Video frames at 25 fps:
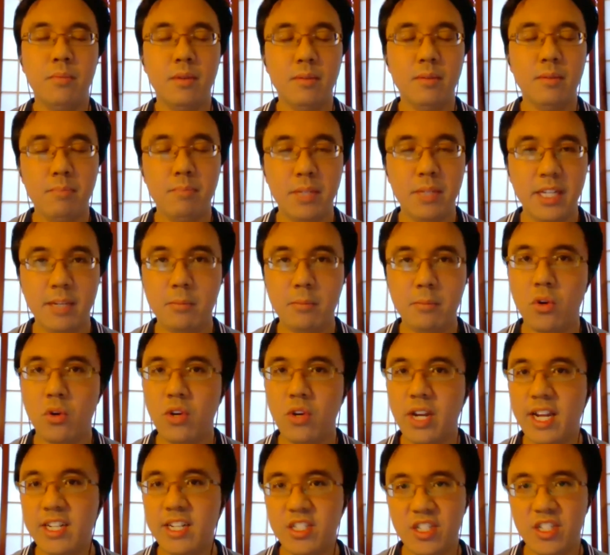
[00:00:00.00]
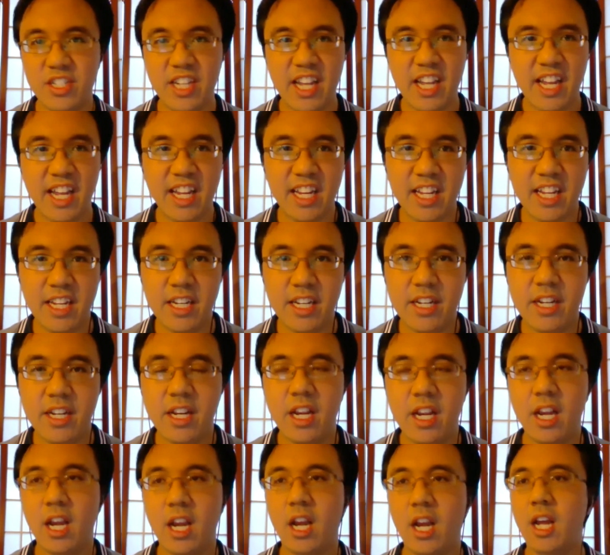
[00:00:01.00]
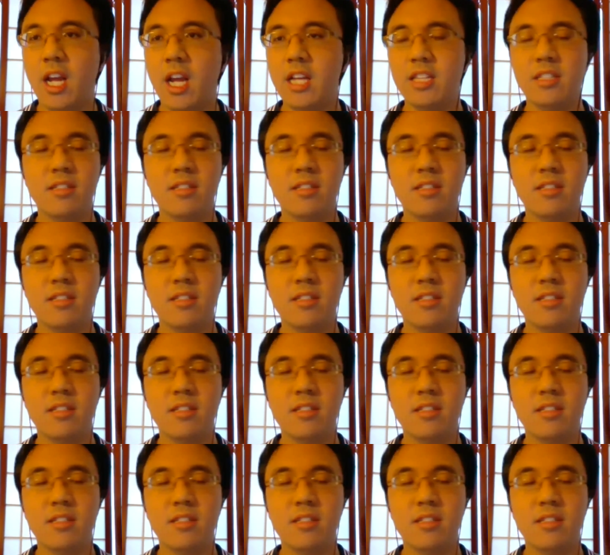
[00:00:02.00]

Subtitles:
being more educated, a